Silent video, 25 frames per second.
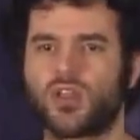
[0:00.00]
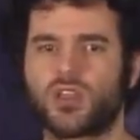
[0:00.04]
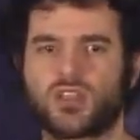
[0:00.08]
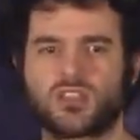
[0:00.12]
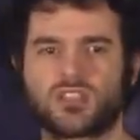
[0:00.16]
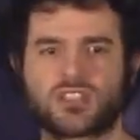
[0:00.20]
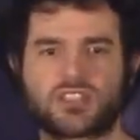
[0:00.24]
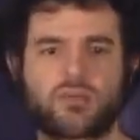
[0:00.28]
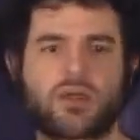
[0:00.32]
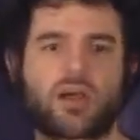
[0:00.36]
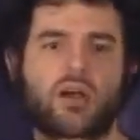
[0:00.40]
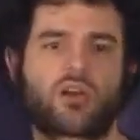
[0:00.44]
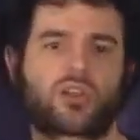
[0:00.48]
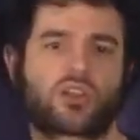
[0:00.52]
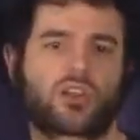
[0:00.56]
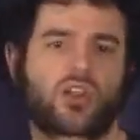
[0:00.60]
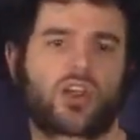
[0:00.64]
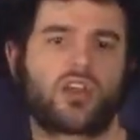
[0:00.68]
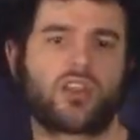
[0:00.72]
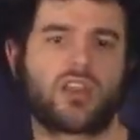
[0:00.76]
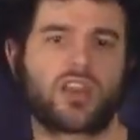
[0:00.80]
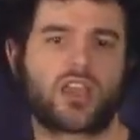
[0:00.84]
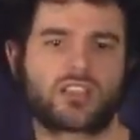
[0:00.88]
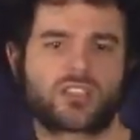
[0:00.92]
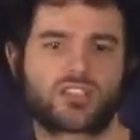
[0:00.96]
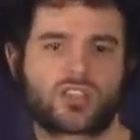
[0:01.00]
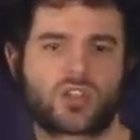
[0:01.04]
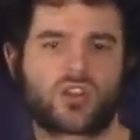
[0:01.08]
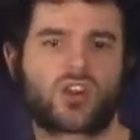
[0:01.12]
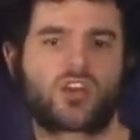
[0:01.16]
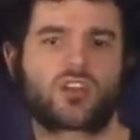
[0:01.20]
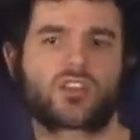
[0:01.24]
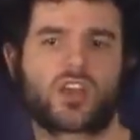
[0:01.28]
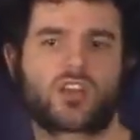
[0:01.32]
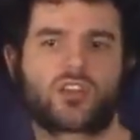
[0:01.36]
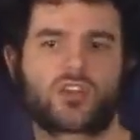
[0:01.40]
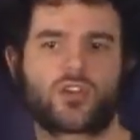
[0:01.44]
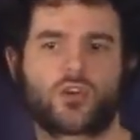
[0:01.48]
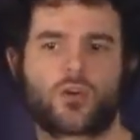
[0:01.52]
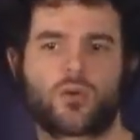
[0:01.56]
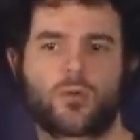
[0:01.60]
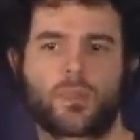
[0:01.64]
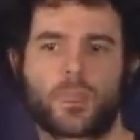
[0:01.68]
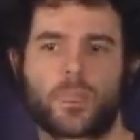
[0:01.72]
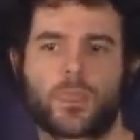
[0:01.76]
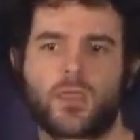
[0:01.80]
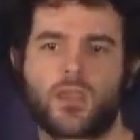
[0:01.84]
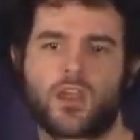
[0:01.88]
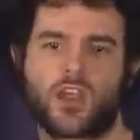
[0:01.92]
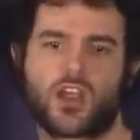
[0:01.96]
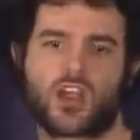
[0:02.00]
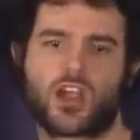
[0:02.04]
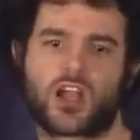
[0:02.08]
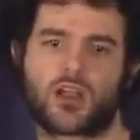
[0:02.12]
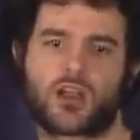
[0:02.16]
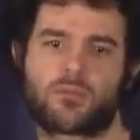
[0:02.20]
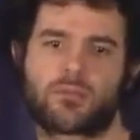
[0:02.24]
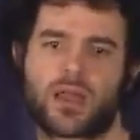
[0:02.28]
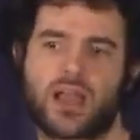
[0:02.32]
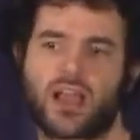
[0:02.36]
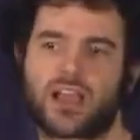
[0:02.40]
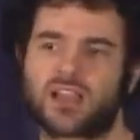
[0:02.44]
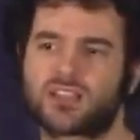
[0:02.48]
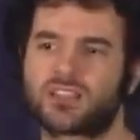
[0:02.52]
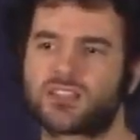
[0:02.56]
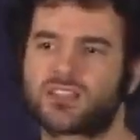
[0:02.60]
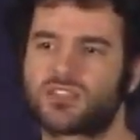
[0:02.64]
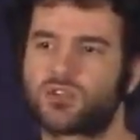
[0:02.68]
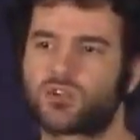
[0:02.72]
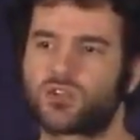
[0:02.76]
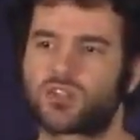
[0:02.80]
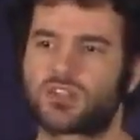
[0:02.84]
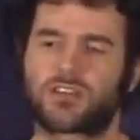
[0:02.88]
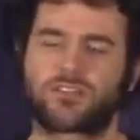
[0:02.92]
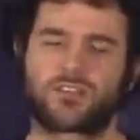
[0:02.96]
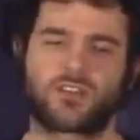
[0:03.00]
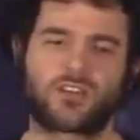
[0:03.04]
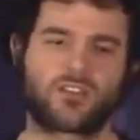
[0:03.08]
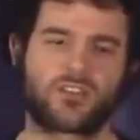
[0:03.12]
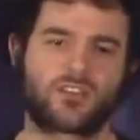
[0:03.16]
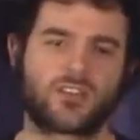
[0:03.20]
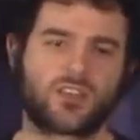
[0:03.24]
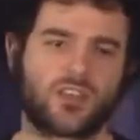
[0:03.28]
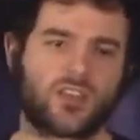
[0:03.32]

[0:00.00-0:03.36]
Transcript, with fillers: somehow connects to Cardano, uh, but has you know different